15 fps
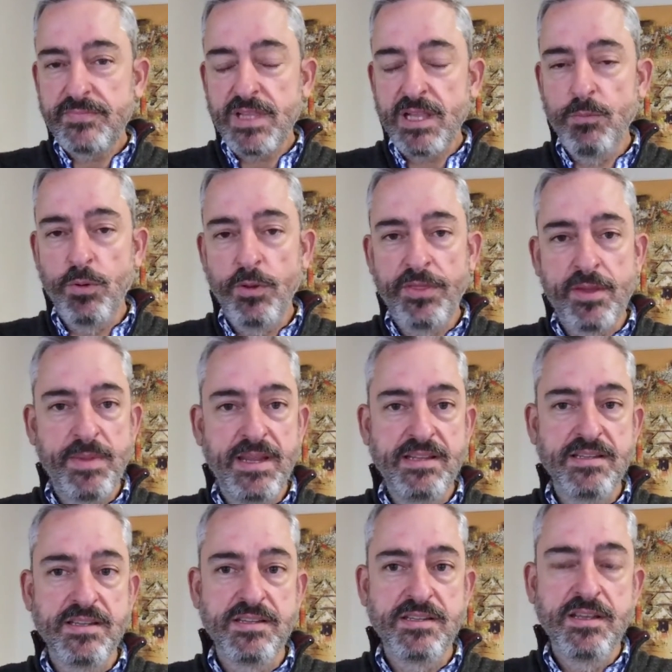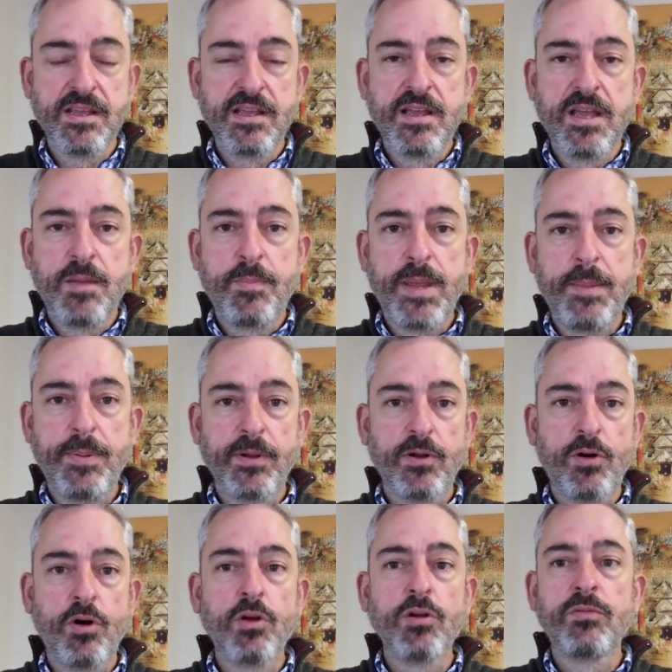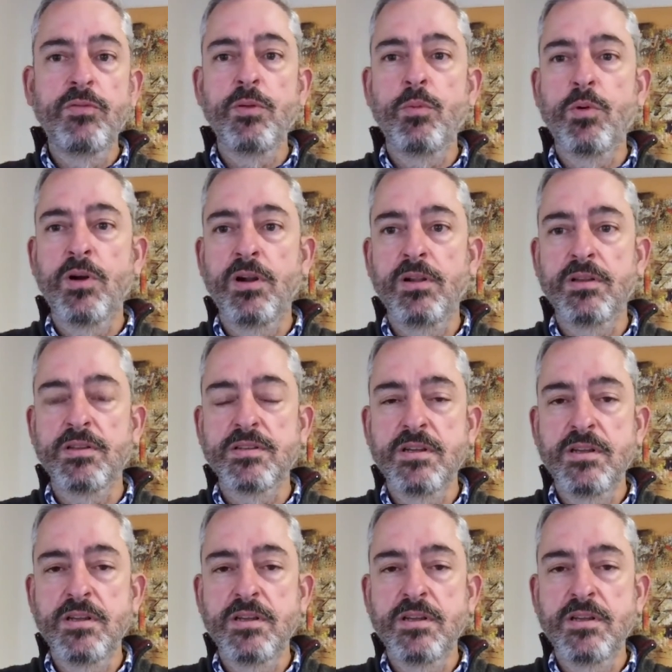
And what that means is people all over the world